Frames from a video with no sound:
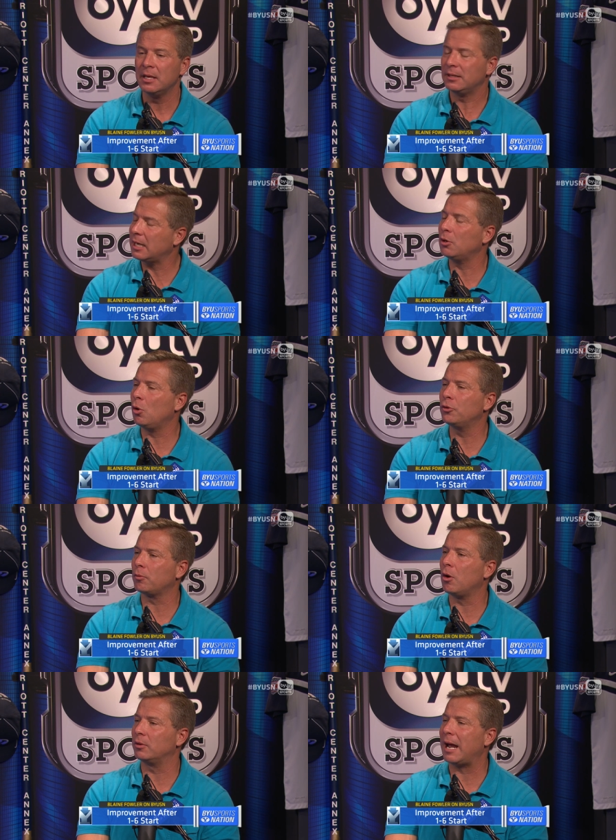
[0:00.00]
They can hold
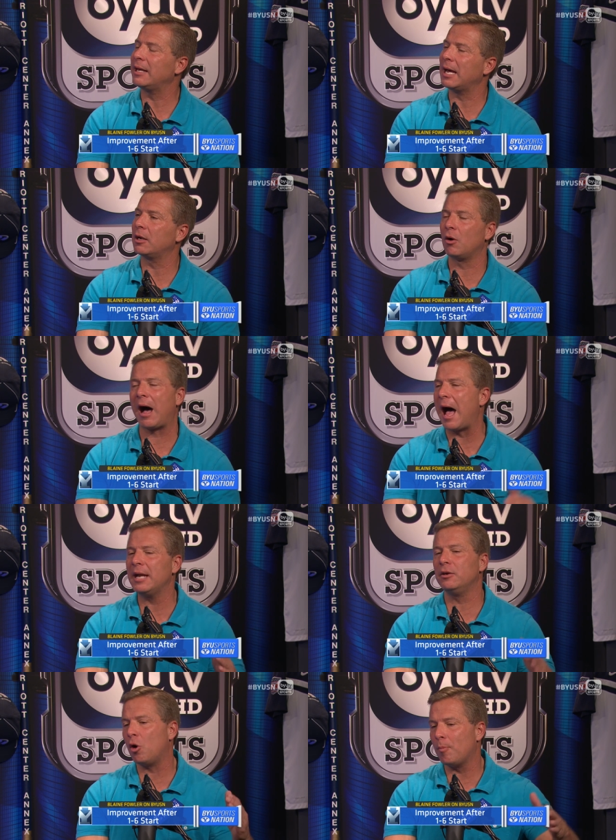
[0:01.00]
their own. Now you got to go. I
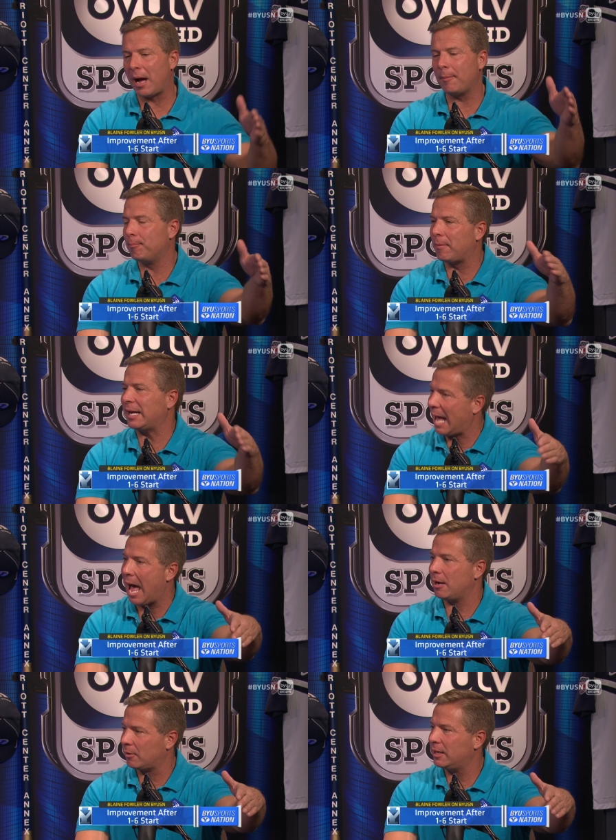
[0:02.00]
know my, my
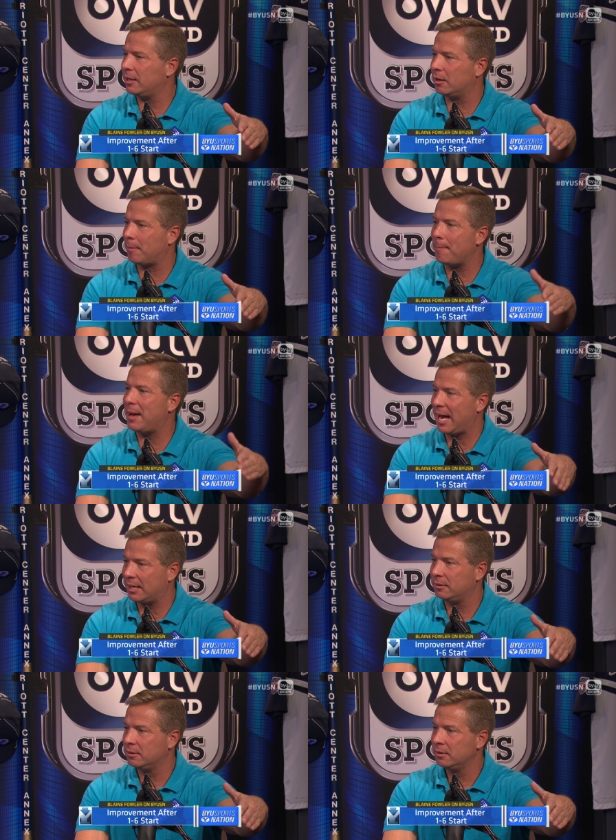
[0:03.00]
guy right here, my
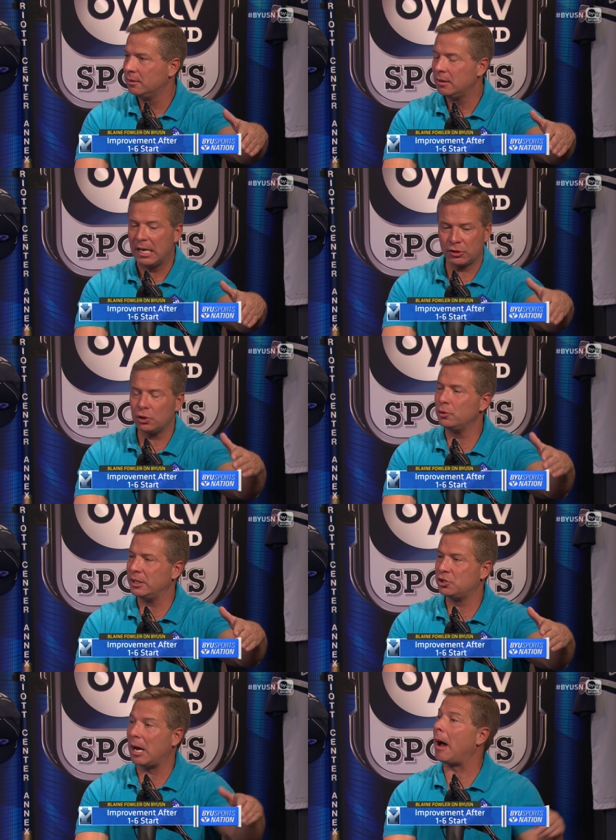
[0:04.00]
man, is going to do
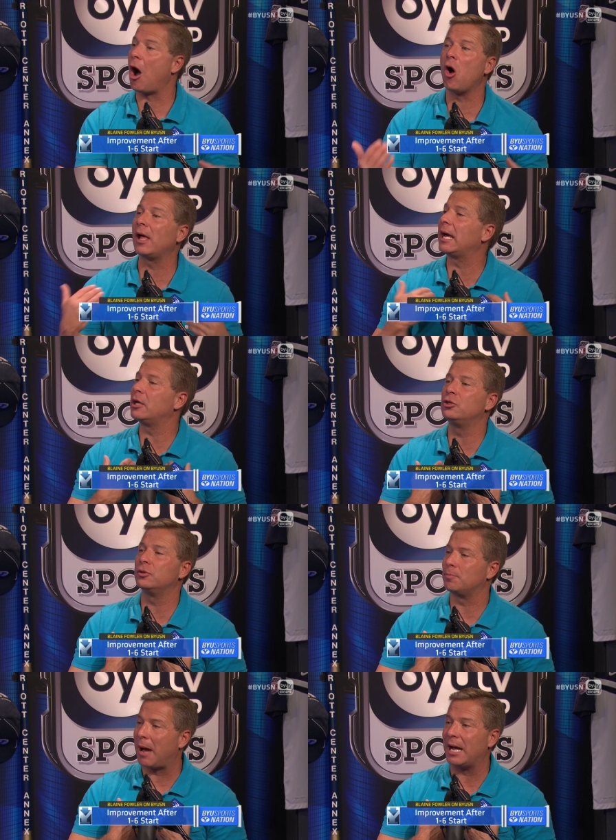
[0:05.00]
his job. All I got to do
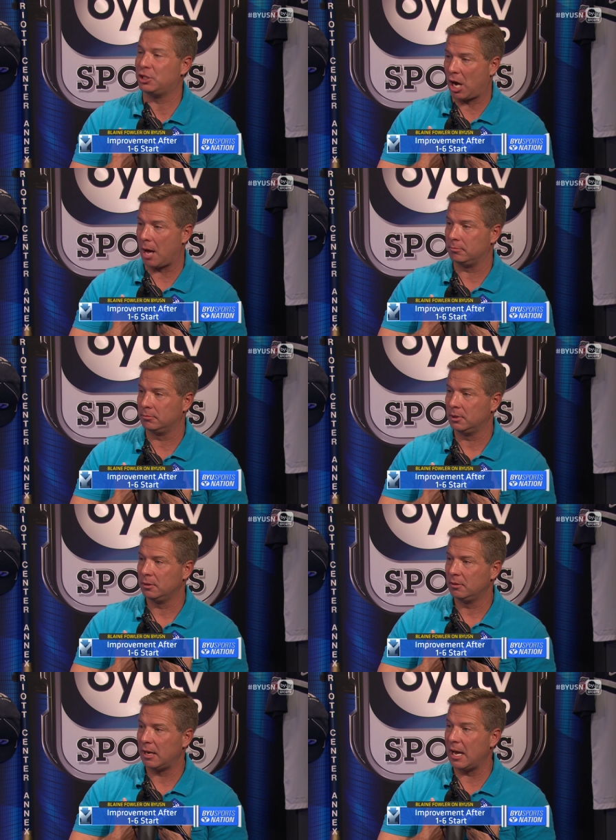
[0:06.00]
is my job,
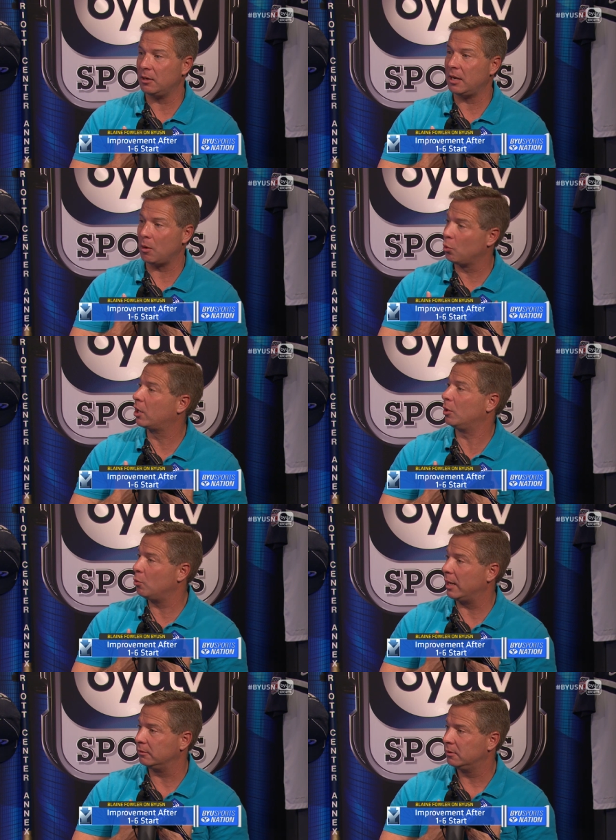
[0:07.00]
and, and we're going to
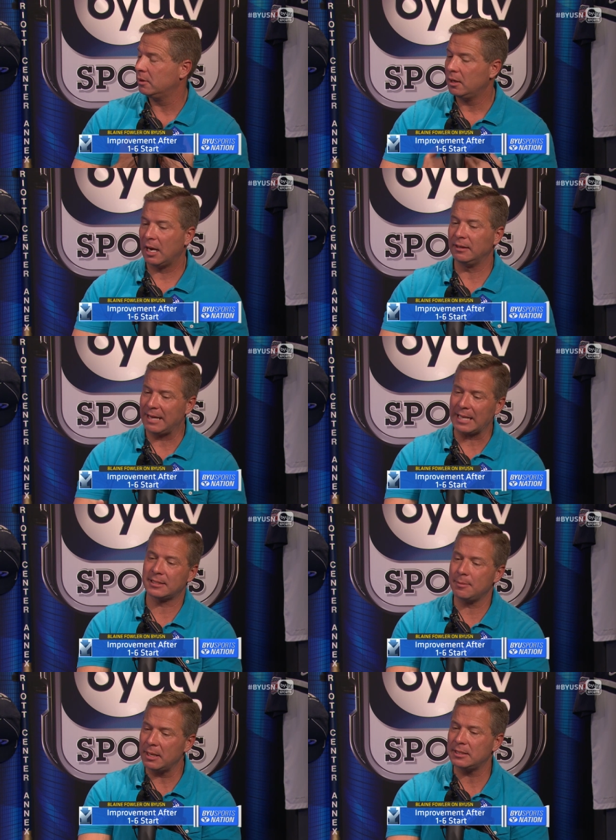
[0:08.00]
win. And that's
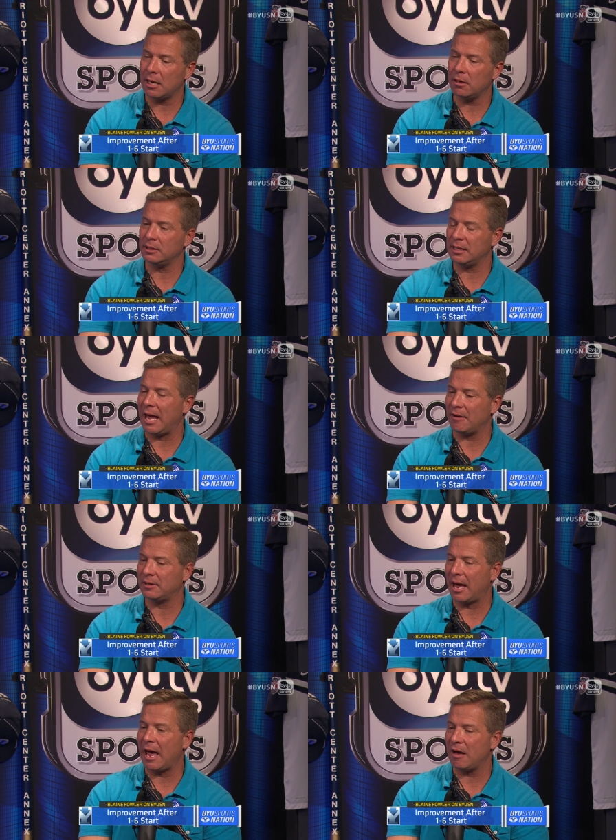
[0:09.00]
the mentality they have to
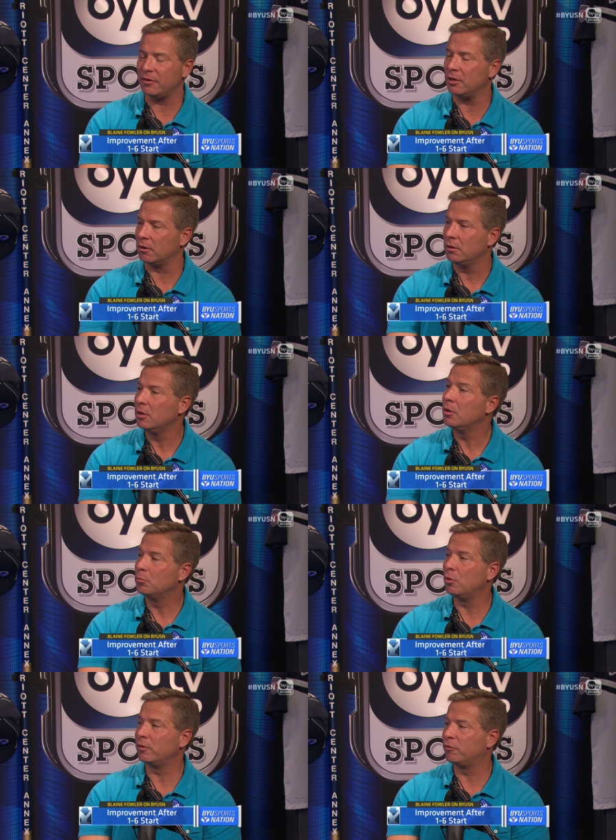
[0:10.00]
have here
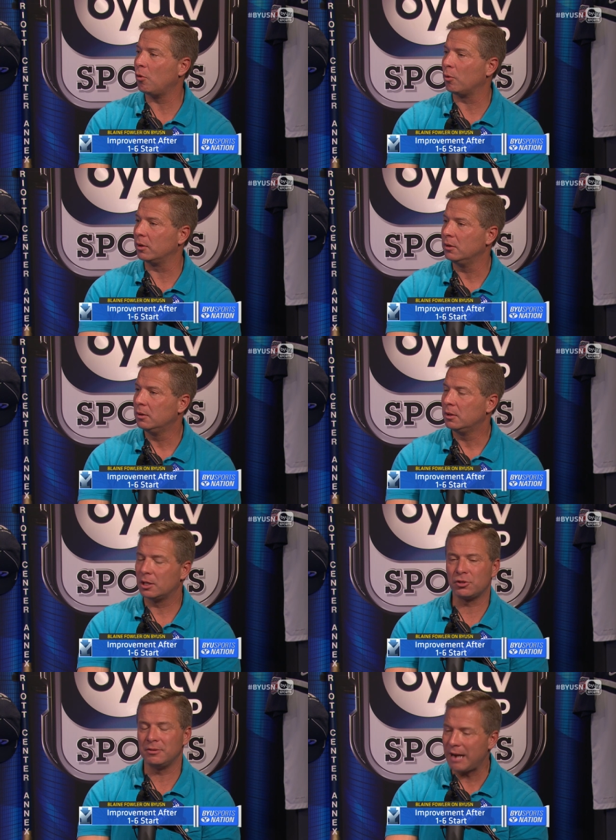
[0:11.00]
moving forward
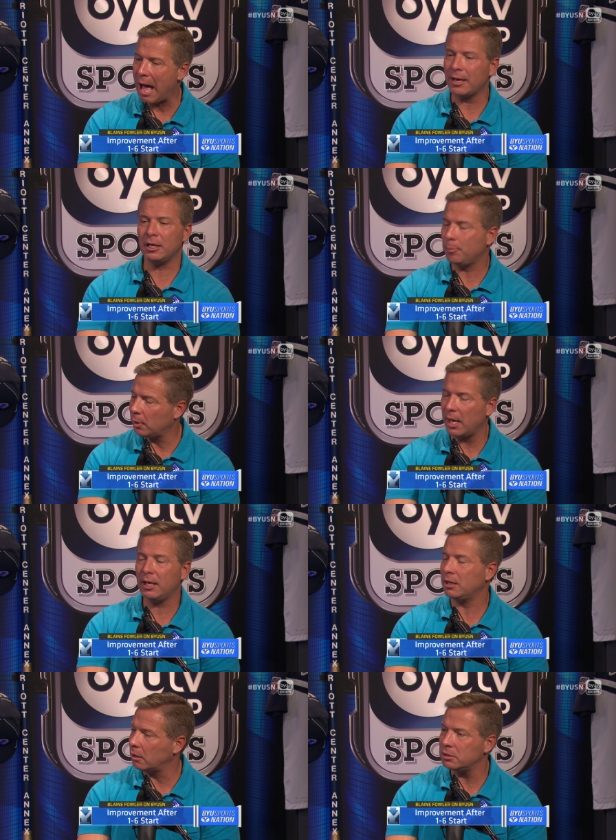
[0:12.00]
because they're not going to play
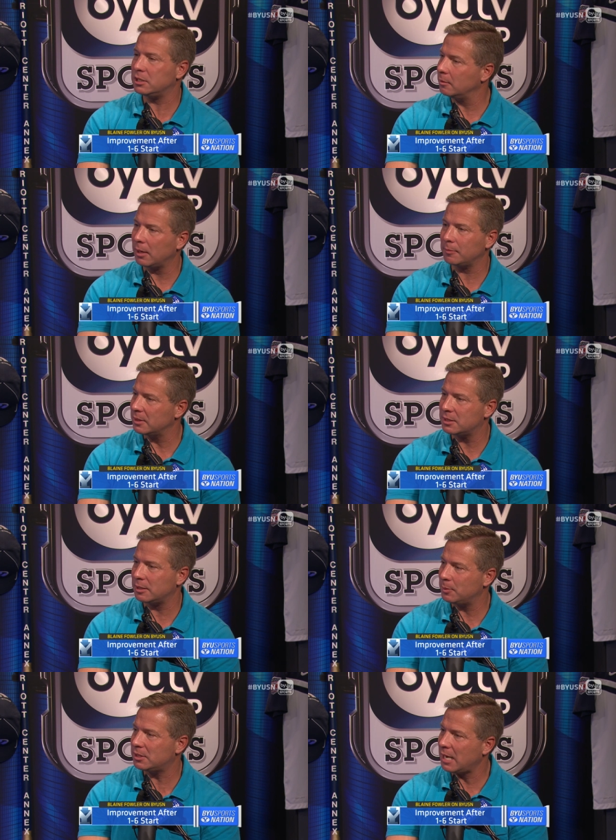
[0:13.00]
another team like
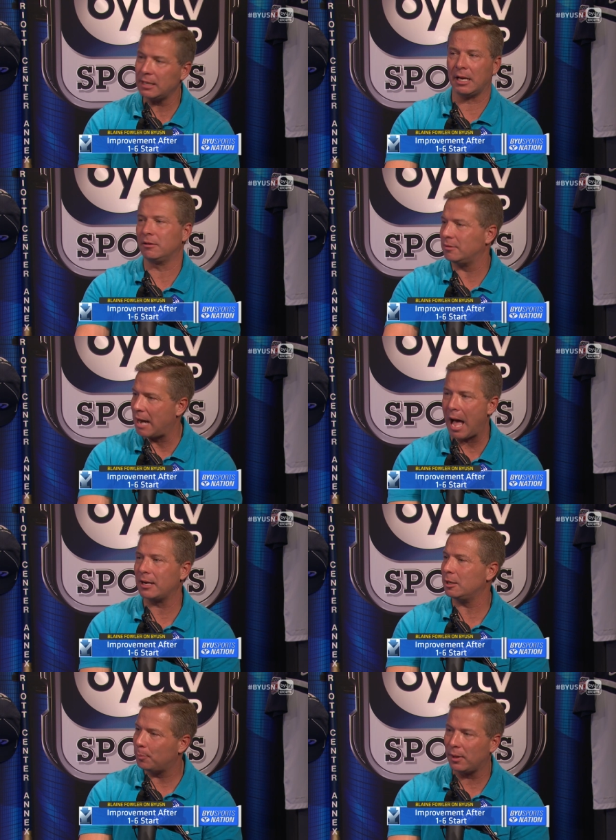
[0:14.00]
Mississippi State and they're not
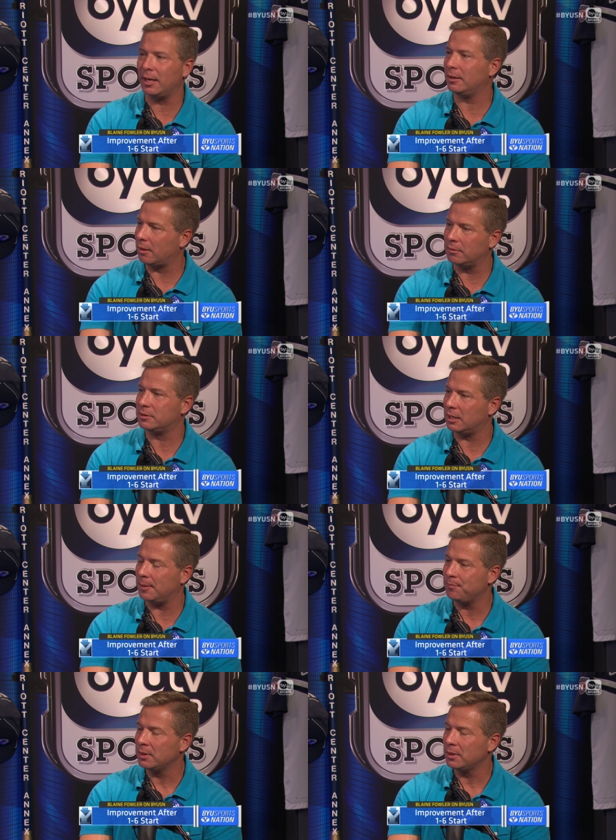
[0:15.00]
going to play another team